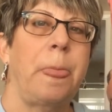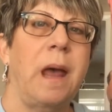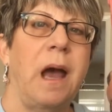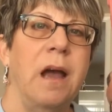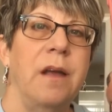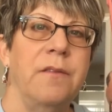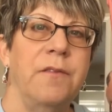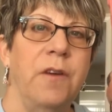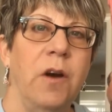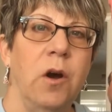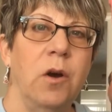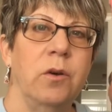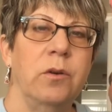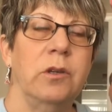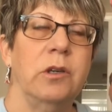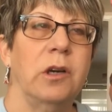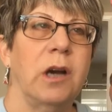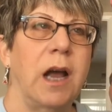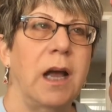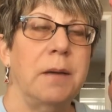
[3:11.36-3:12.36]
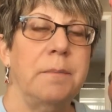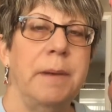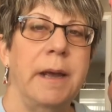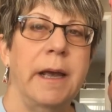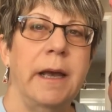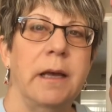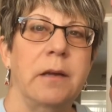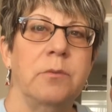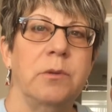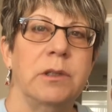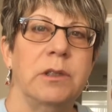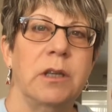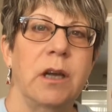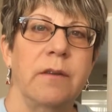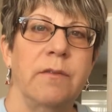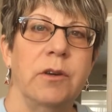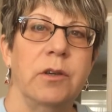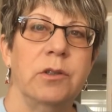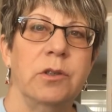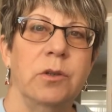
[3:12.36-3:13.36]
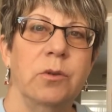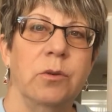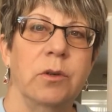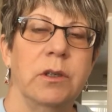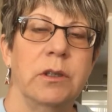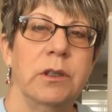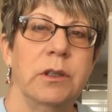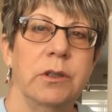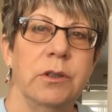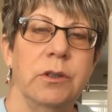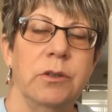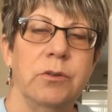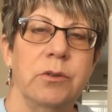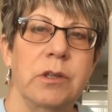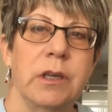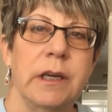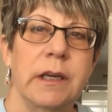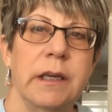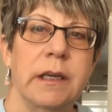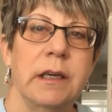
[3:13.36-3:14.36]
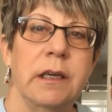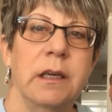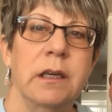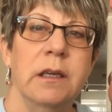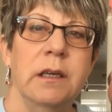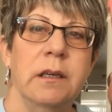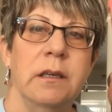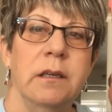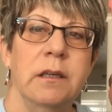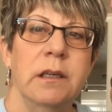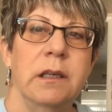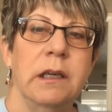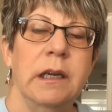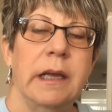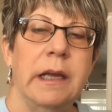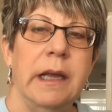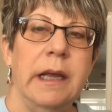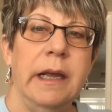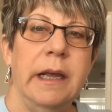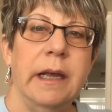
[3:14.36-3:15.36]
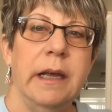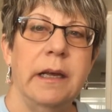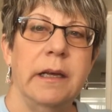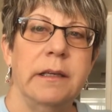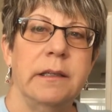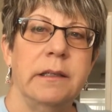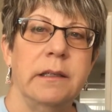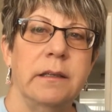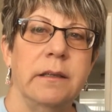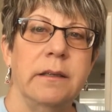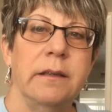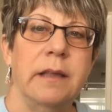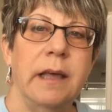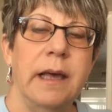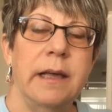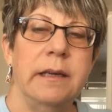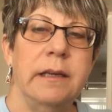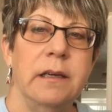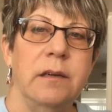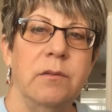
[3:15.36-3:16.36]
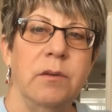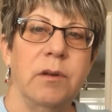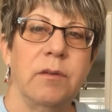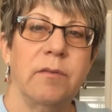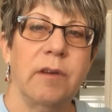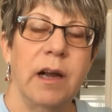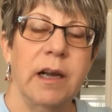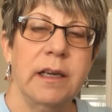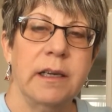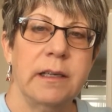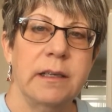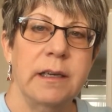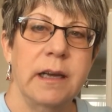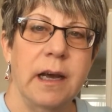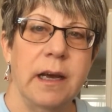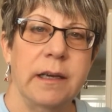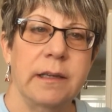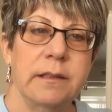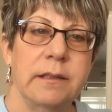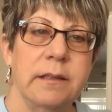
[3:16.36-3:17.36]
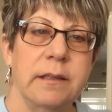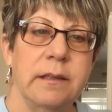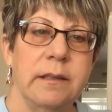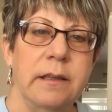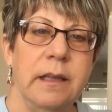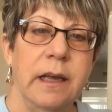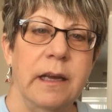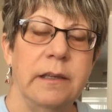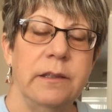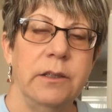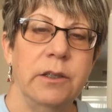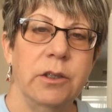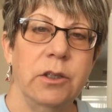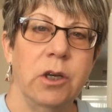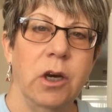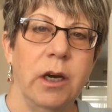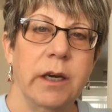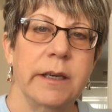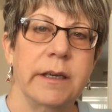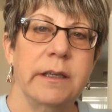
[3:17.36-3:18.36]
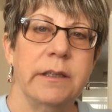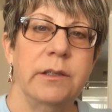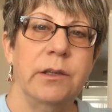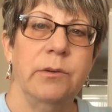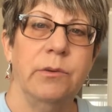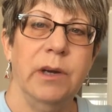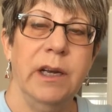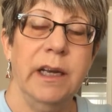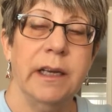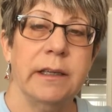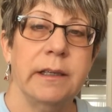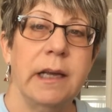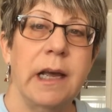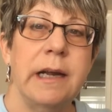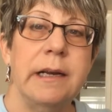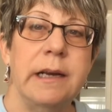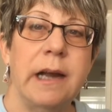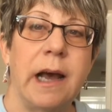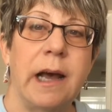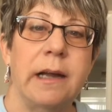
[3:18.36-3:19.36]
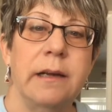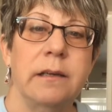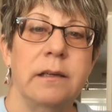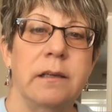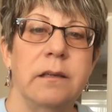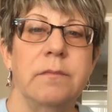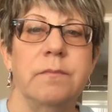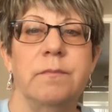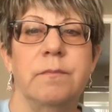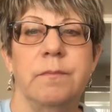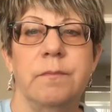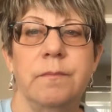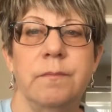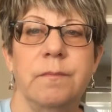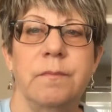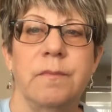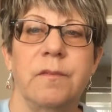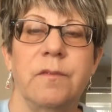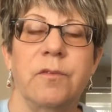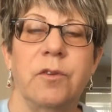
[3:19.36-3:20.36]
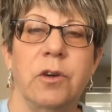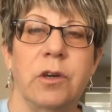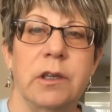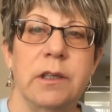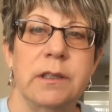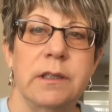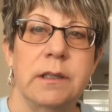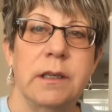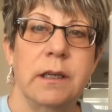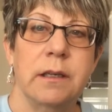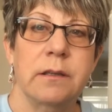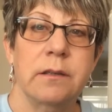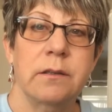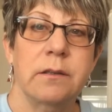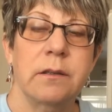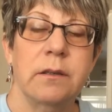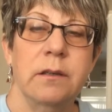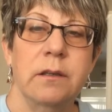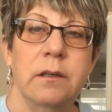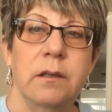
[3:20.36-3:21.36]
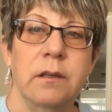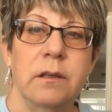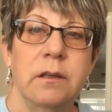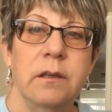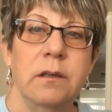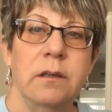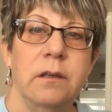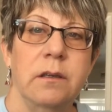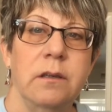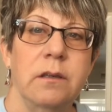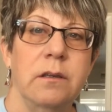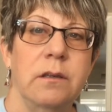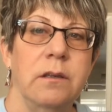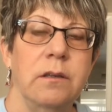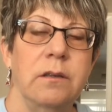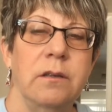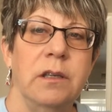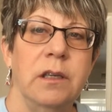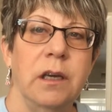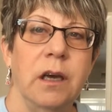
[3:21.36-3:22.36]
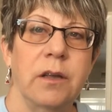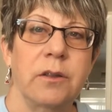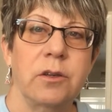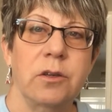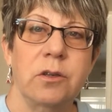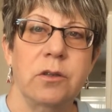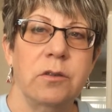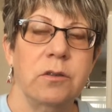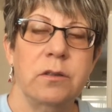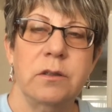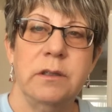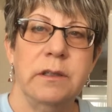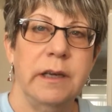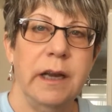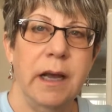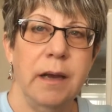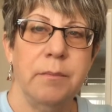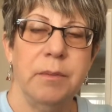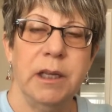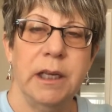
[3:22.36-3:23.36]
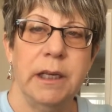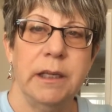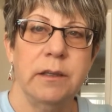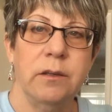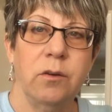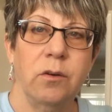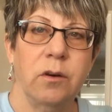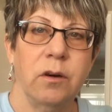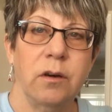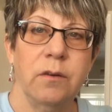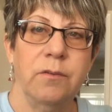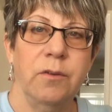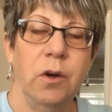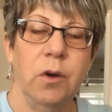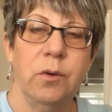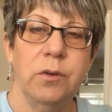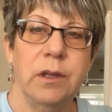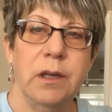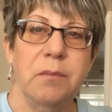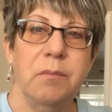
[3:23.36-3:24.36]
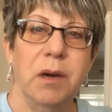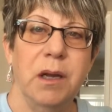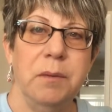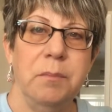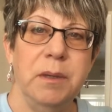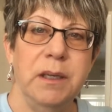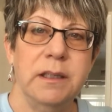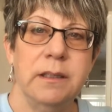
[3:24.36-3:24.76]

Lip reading: iPhone or iPad, whichever tool you're using, and then it will recognize that you're talking to it and not, for instance, the other tablet or phone that might be